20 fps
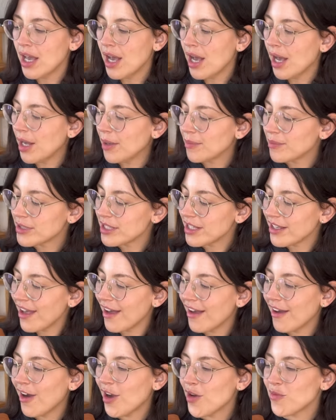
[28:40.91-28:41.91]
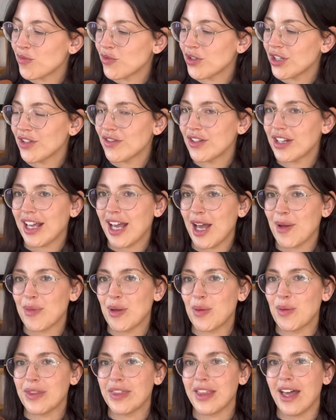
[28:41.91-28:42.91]
So yeah, I'm really happy
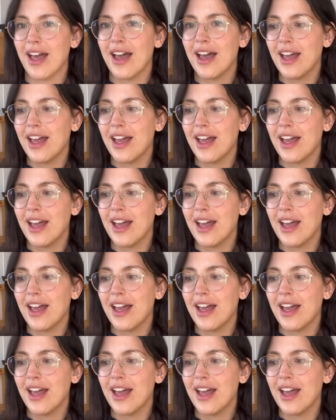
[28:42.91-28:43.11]
with that.